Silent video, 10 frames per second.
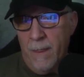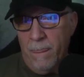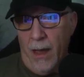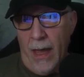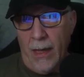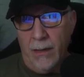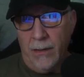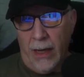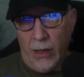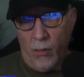and
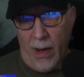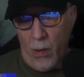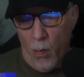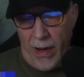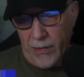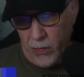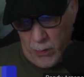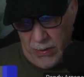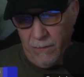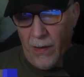a great way to
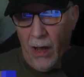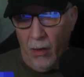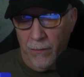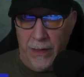evolve